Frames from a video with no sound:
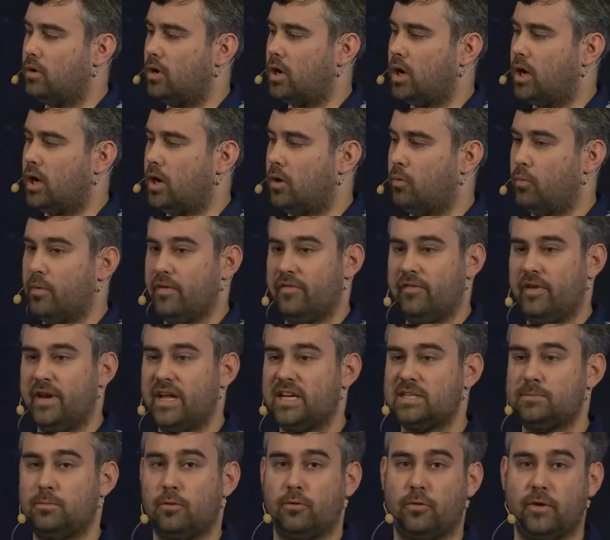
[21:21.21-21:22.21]
with an
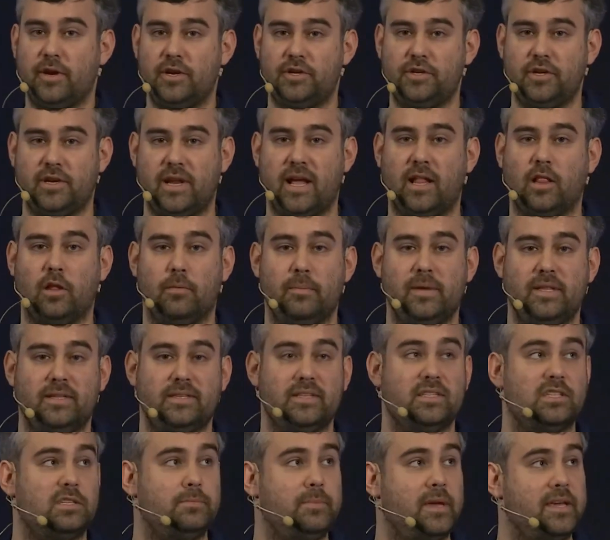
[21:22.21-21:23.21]
exploration element
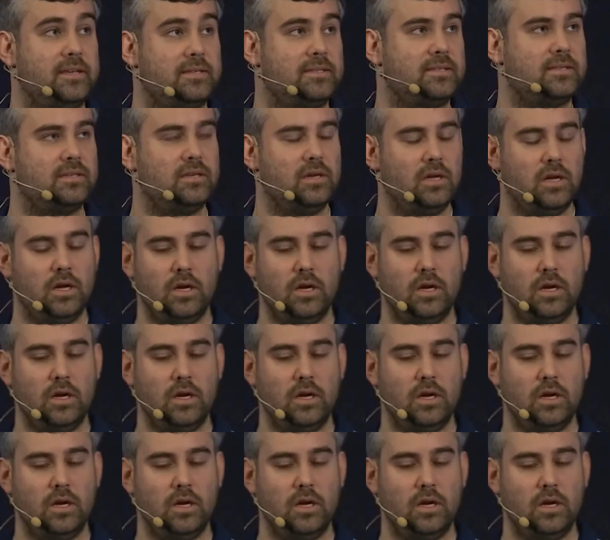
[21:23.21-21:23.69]
in space.